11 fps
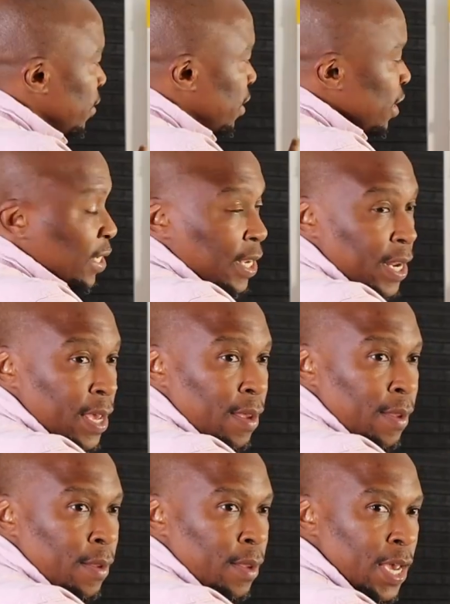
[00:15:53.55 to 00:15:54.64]

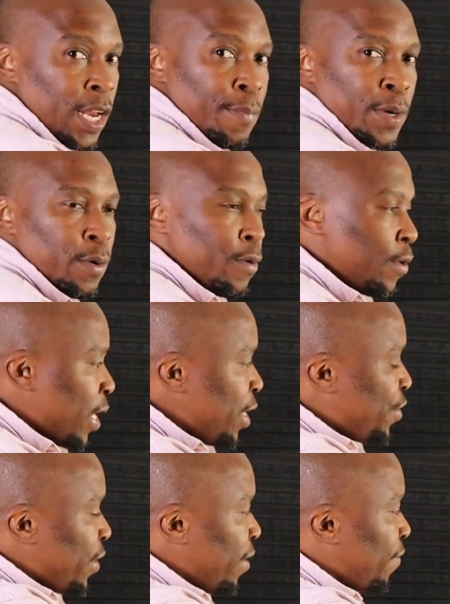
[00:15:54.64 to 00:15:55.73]
CCNA and below,
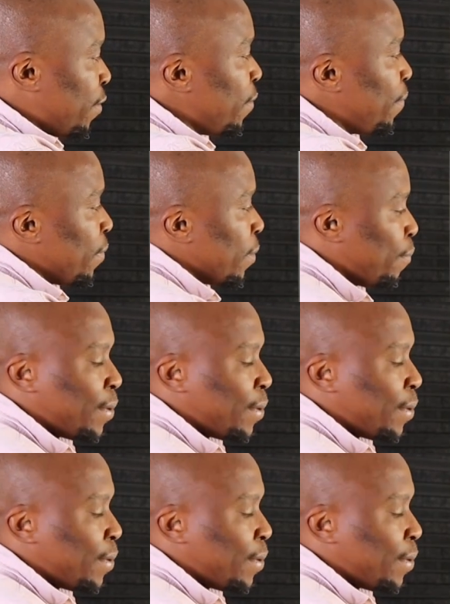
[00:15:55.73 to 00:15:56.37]
entry level,